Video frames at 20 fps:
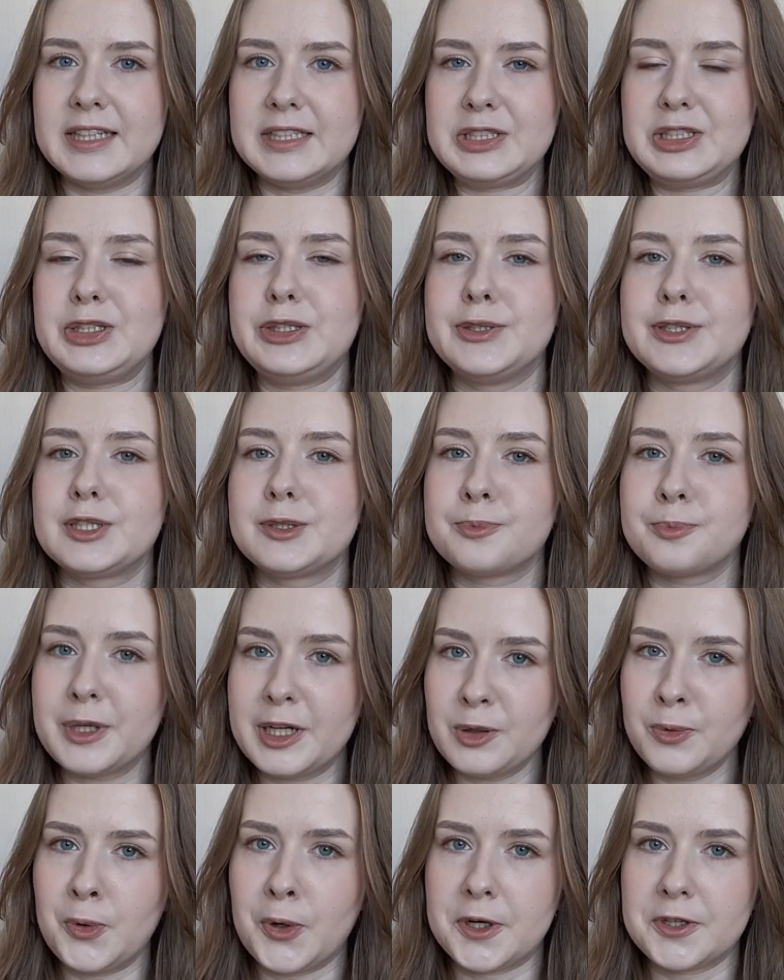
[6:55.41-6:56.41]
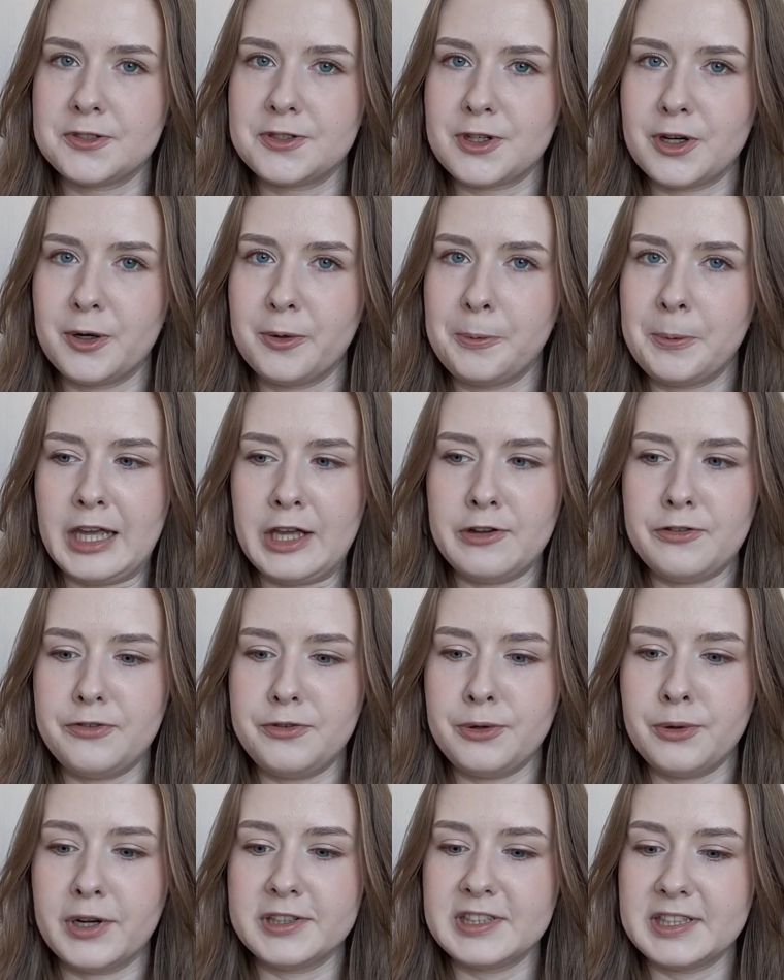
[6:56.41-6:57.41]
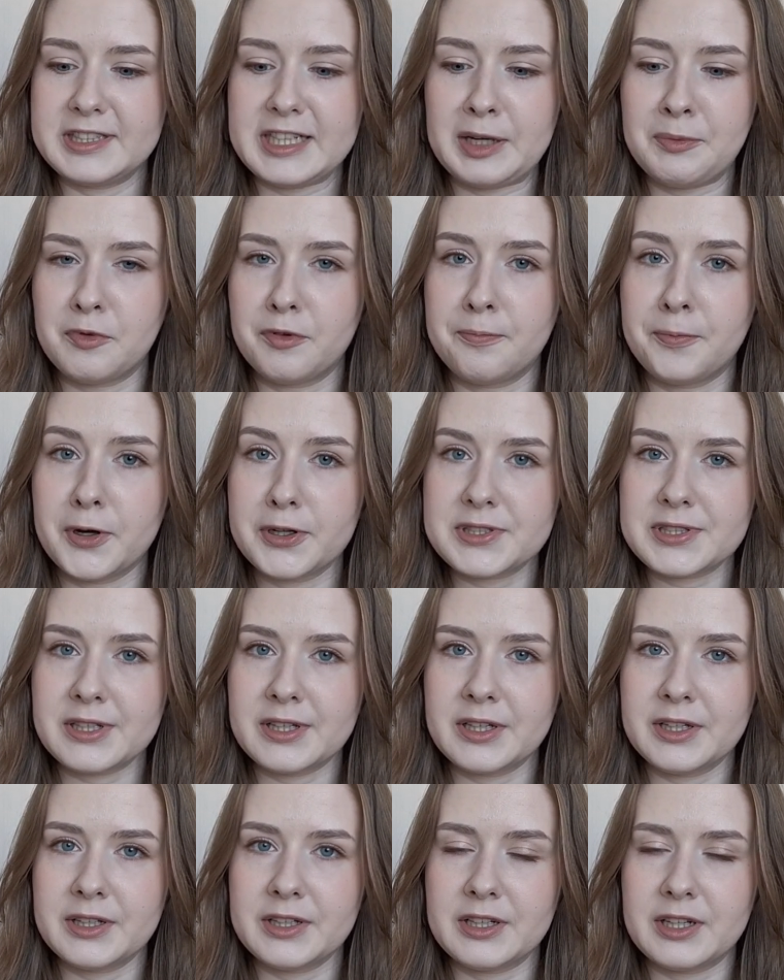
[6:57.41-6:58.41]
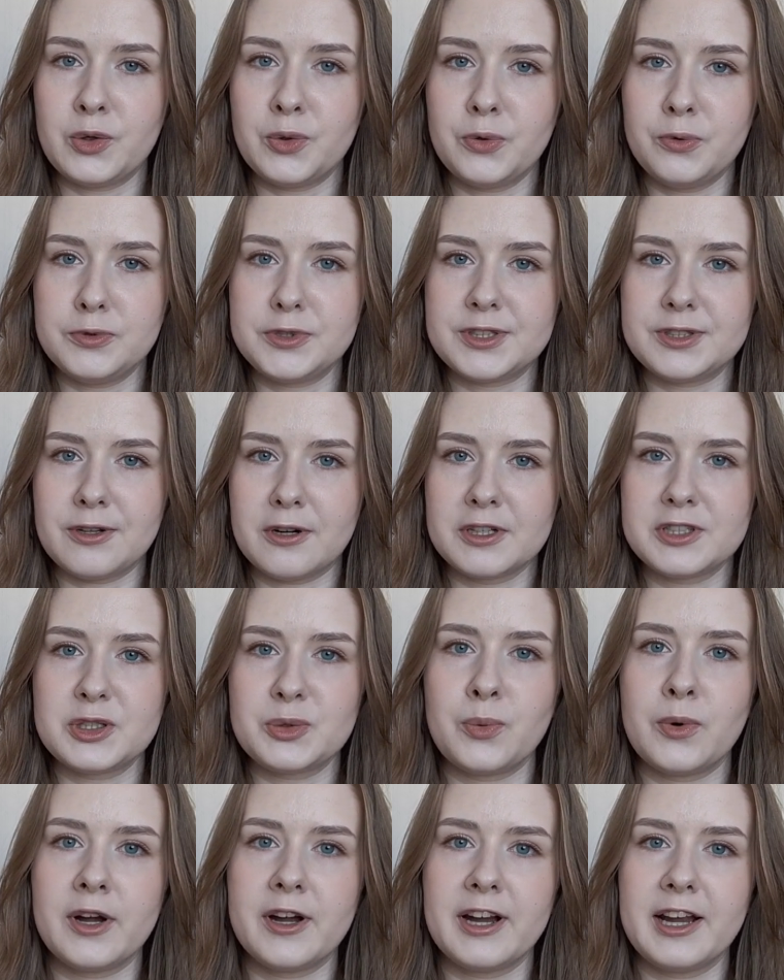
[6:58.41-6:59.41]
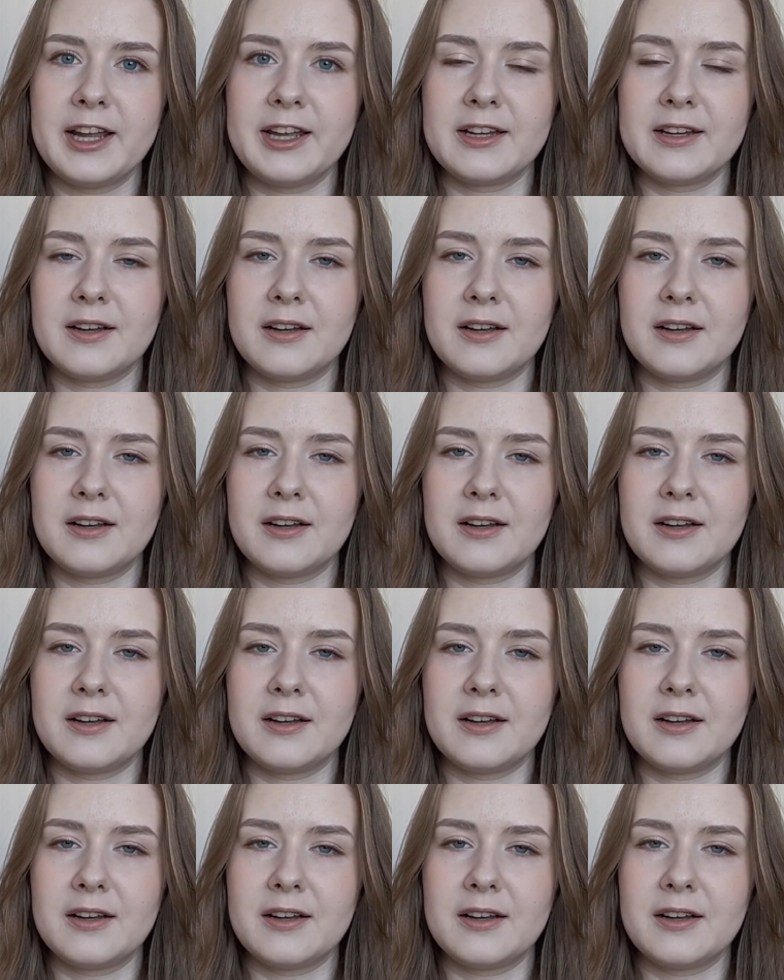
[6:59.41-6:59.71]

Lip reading: into spring wardrobe if you are the type of person who starts wearing